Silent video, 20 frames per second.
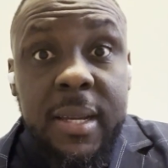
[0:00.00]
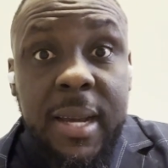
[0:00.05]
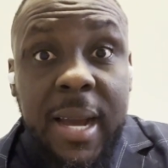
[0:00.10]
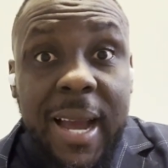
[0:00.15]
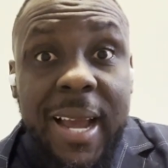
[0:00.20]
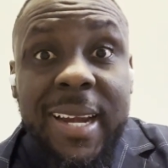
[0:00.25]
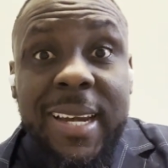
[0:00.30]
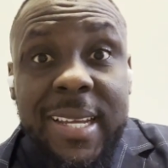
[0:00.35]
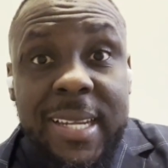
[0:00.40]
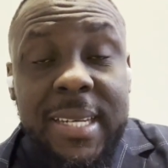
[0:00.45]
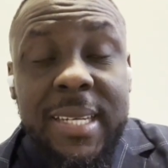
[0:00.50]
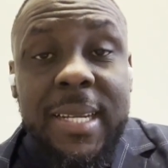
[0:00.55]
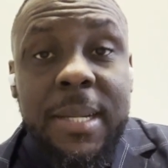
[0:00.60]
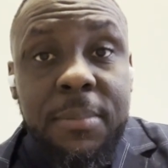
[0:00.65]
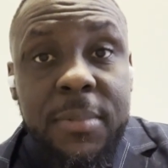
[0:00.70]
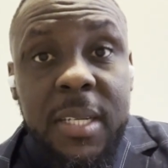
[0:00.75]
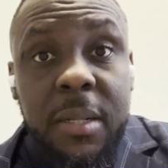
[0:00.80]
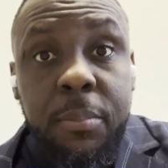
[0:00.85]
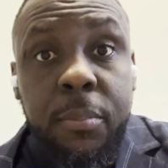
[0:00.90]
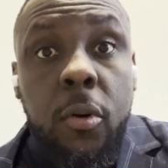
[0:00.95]
highly
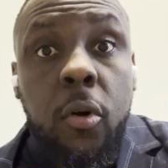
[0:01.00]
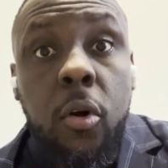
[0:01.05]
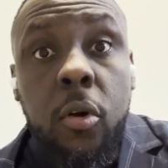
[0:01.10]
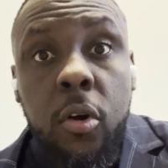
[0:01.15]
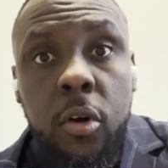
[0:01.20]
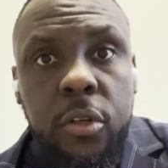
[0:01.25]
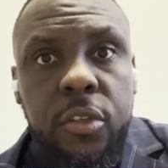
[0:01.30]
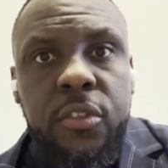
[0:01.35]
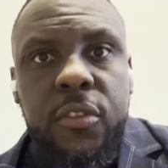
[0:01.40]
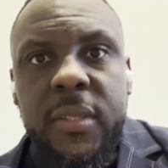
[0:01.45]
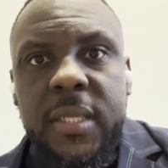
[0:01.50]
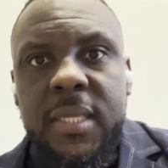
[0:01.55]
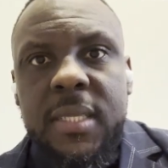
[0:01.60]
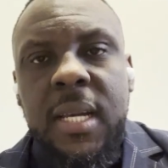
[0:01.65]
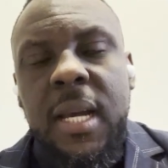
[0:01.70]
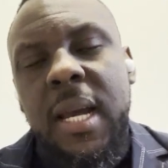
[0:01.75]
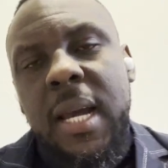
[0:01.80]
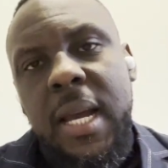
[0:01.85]
indebted poor countries,